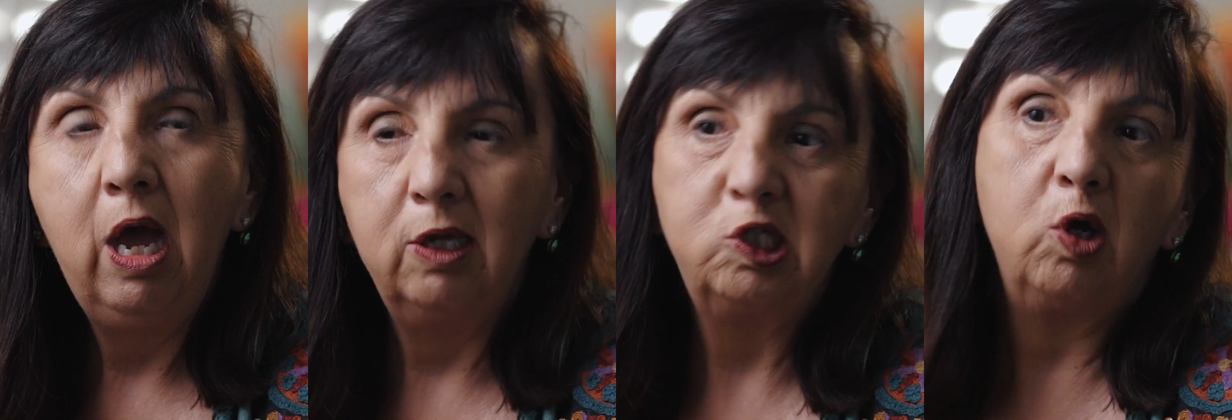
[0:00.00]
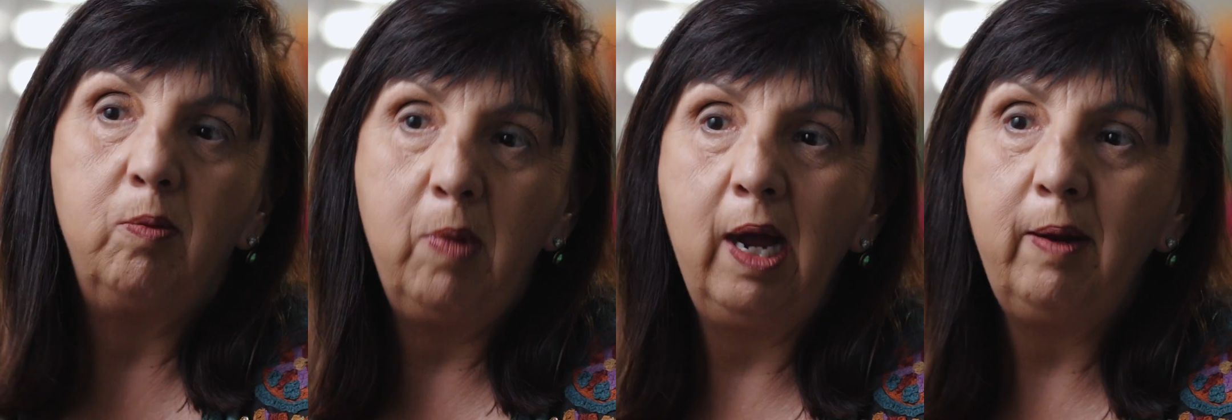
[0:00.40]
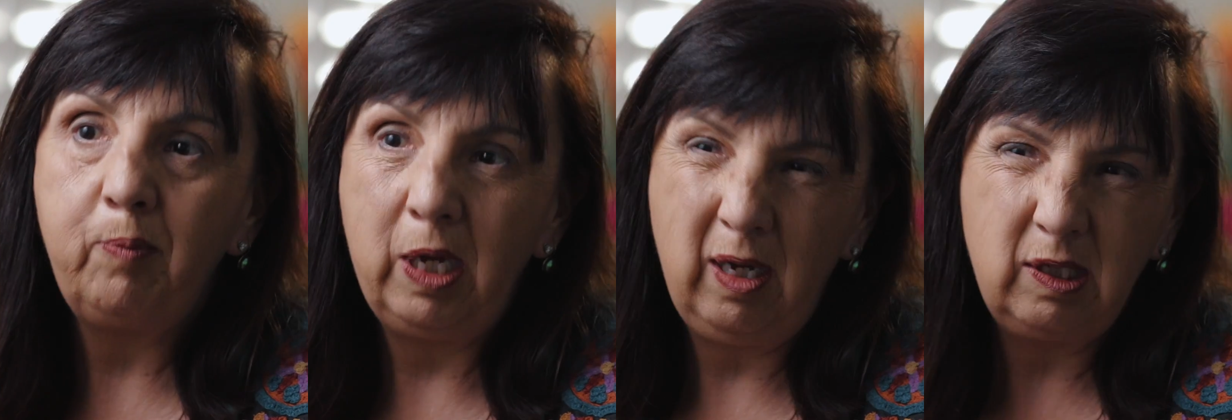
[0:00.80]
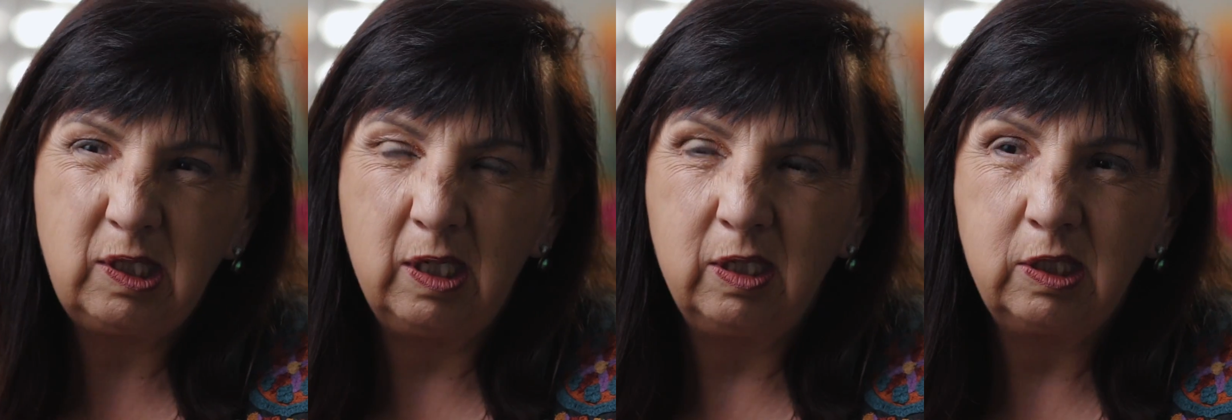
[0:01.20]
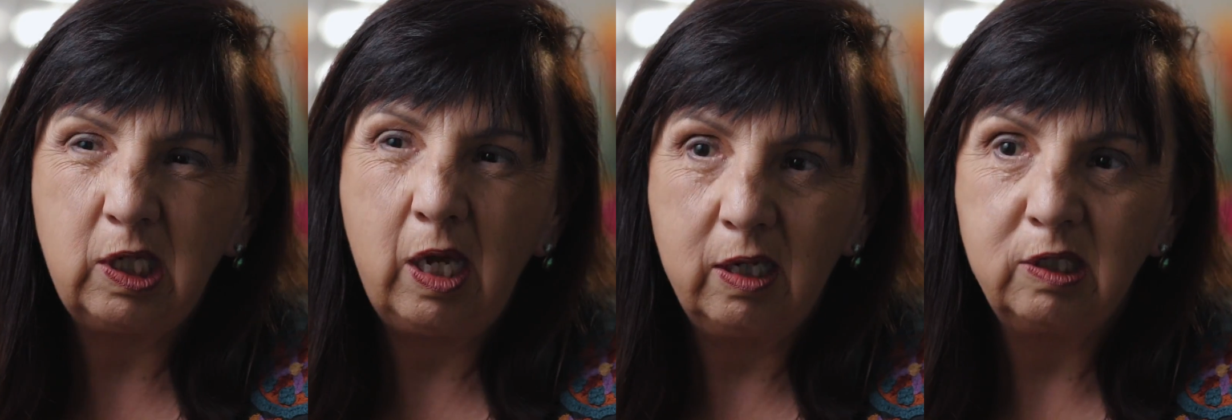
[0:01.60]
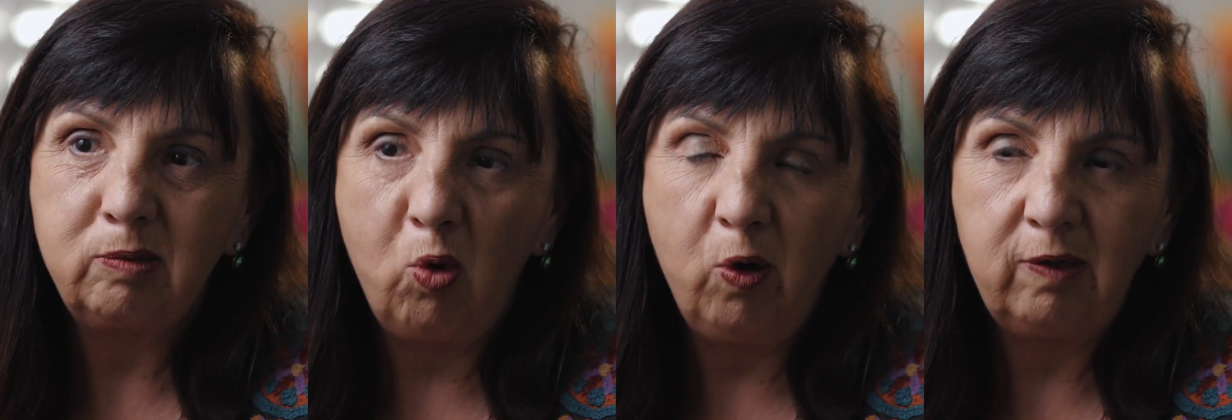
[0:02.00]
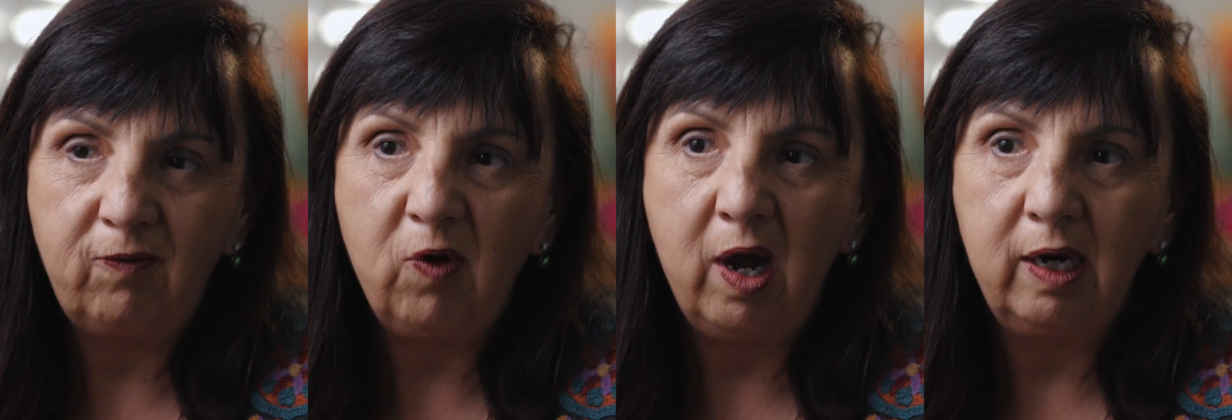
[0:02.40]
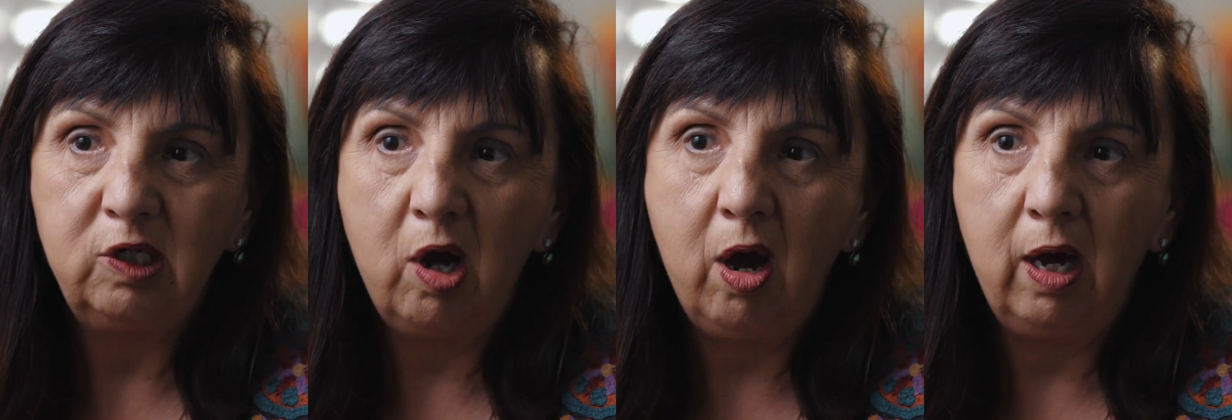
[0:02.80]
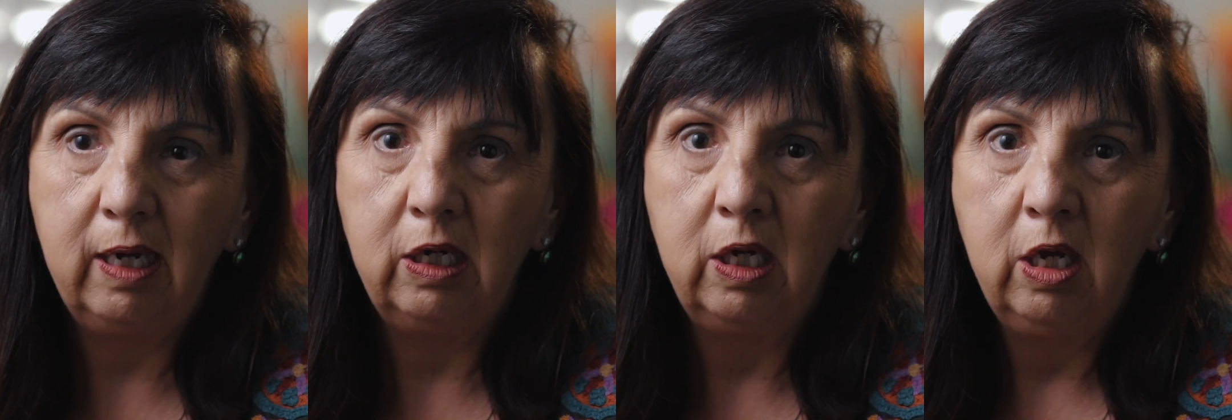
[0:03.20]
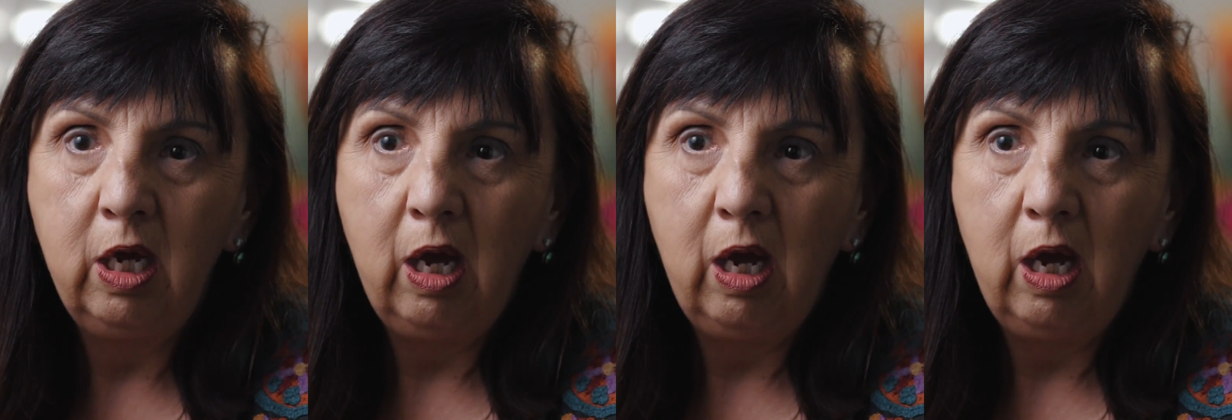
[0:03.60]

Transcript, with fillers: And so my piece is more defined on